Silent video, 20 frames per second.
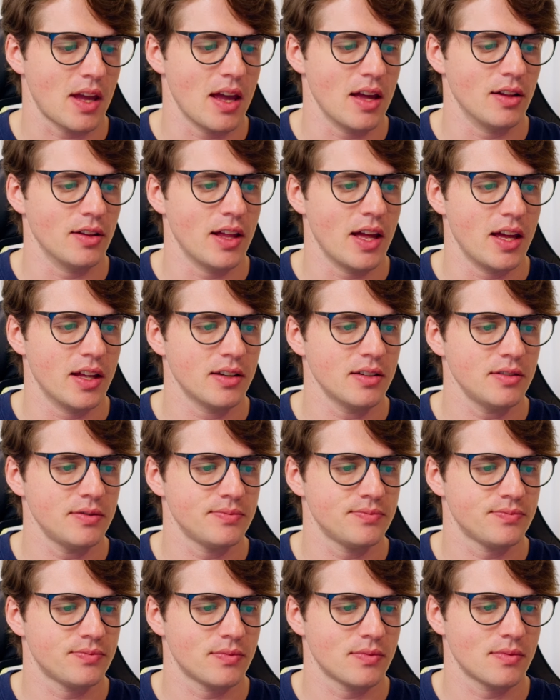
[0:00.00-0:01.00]
ln
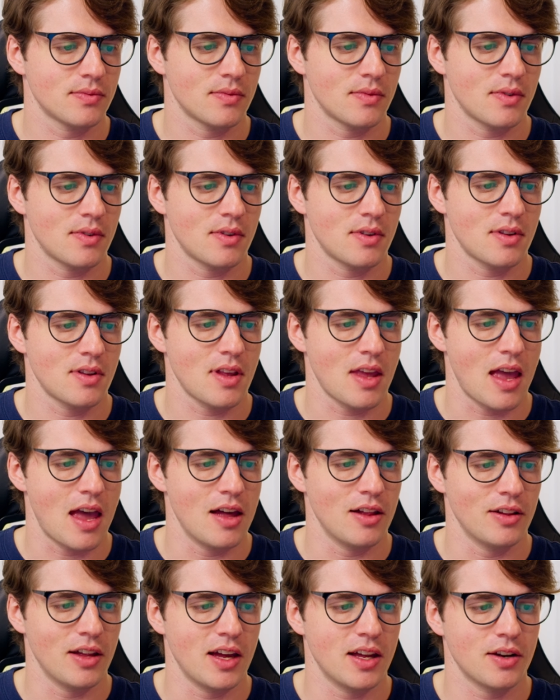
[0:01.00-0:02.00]

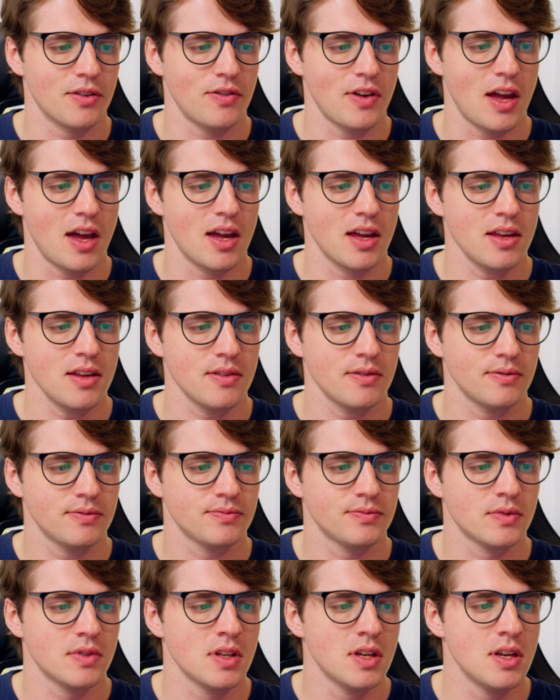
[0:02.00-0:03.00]
of a,
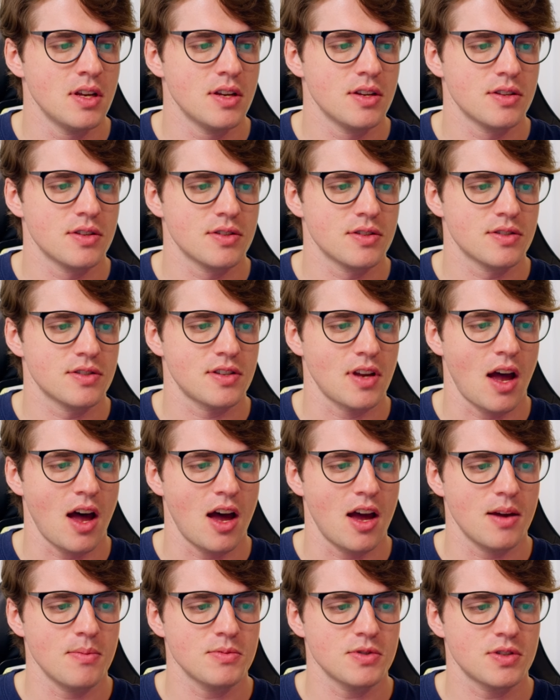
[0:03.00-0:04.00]

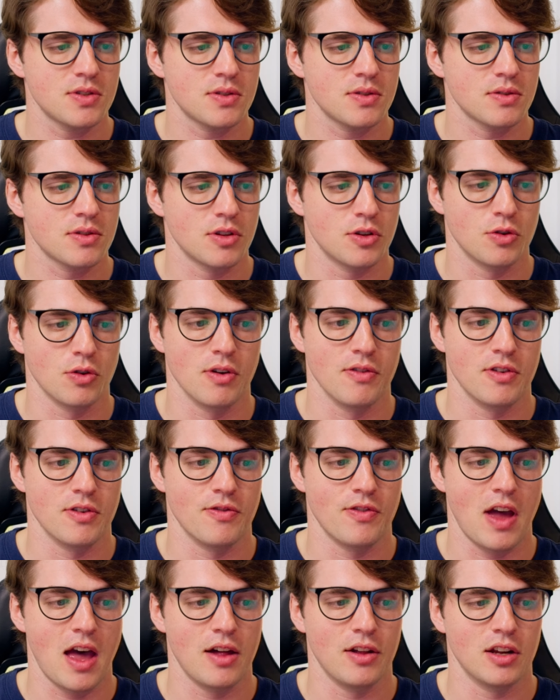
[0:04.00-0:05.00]
times the
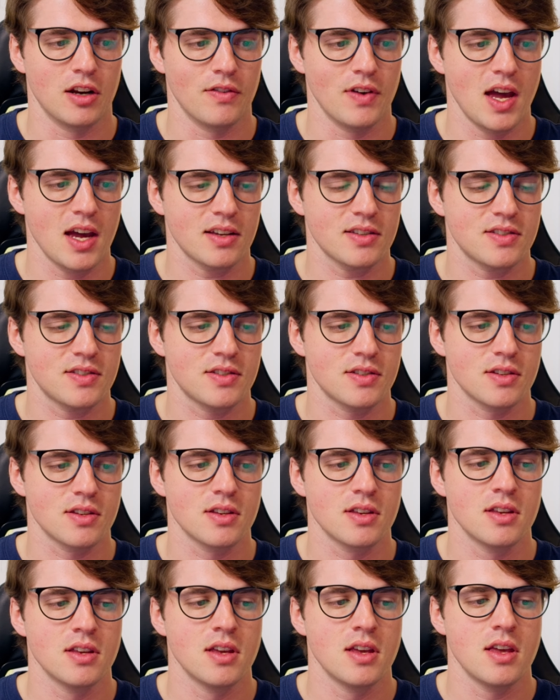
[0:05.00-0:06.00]
derivative of ln of x
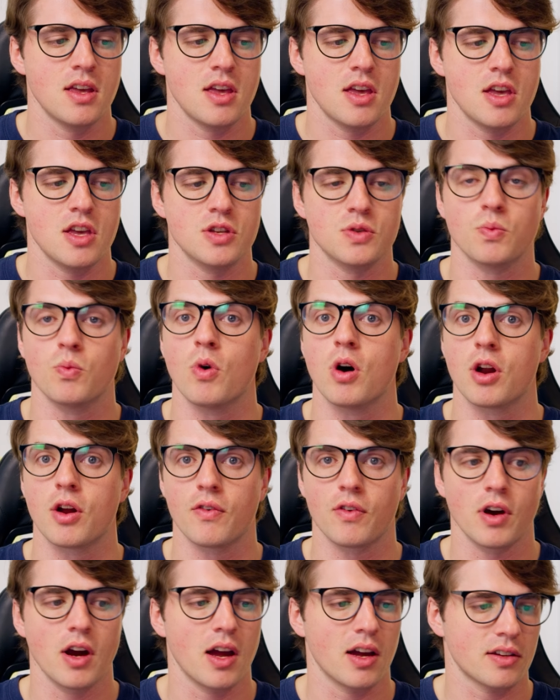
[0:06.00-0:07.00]
is 1
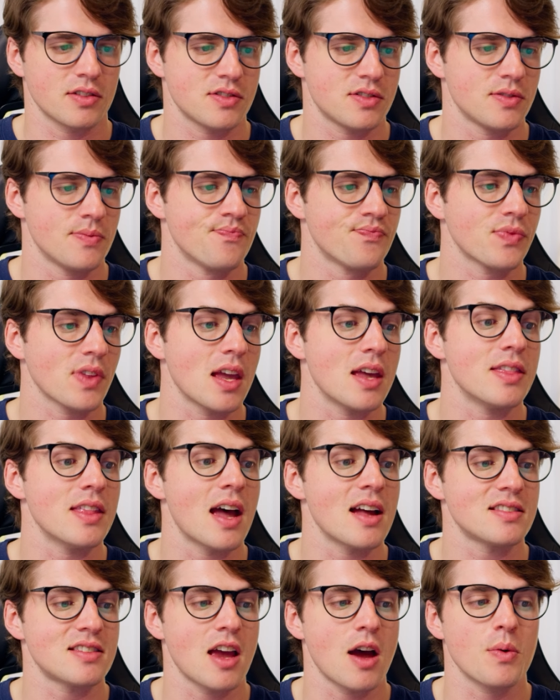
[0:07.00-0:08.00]
over x. And
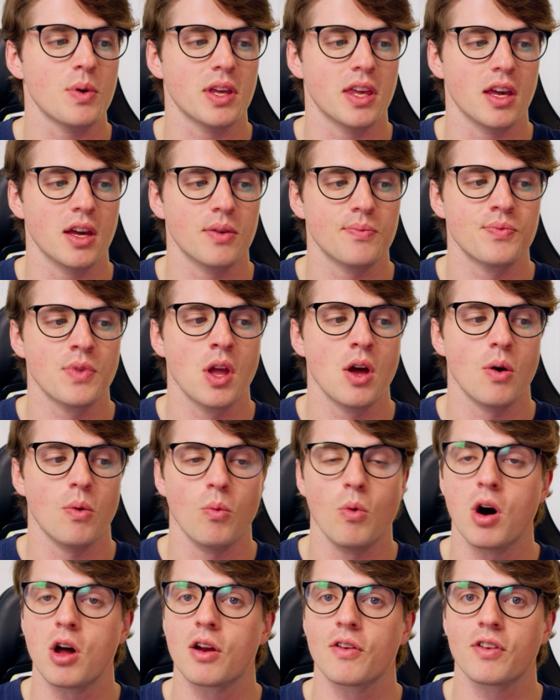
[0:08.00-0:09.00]
that's how we get
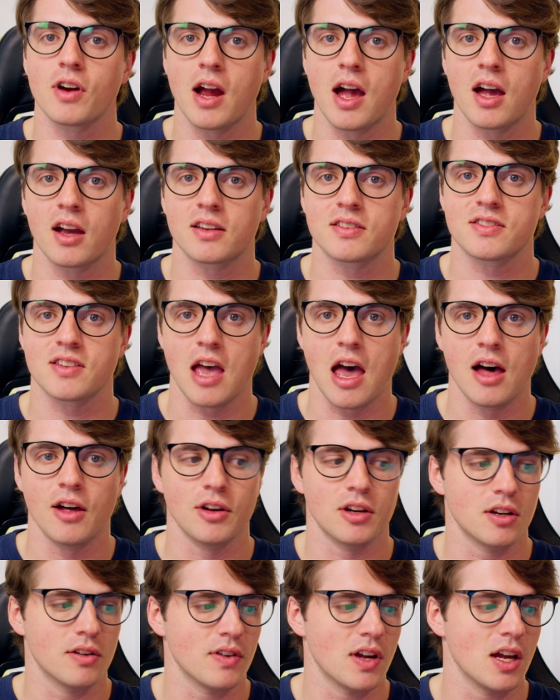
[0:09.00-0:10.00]
1 over x
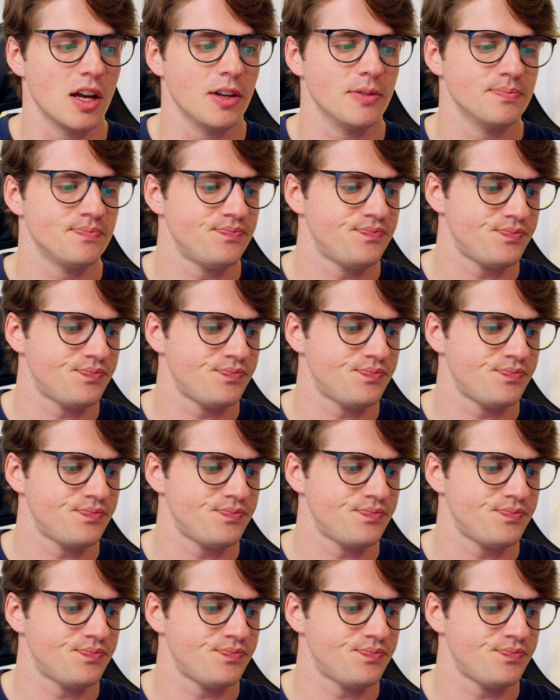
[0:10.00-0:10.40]
ln of a.